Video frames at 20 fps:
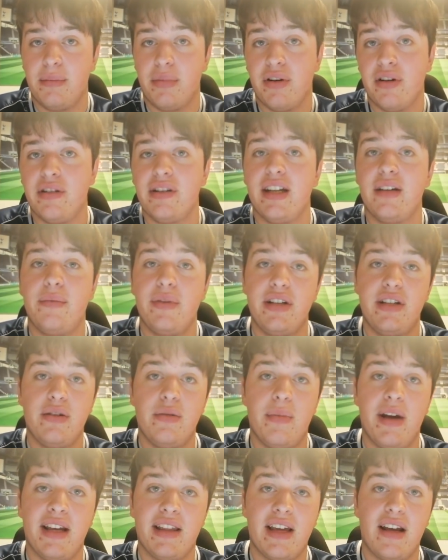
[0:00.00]
But if we
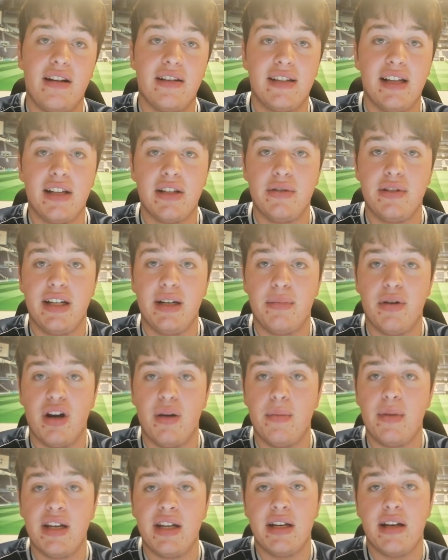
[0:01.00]
do make that Lo Celso deal
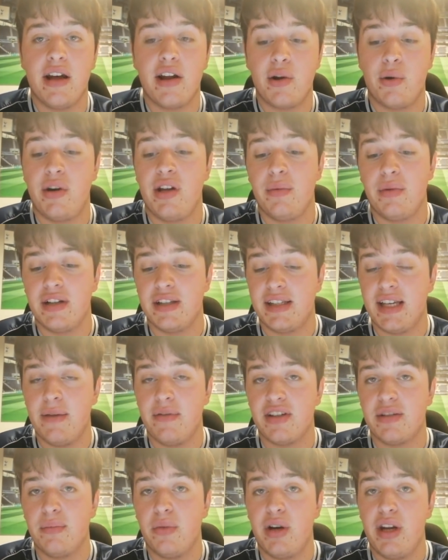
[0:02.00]
permanent, not only would it save us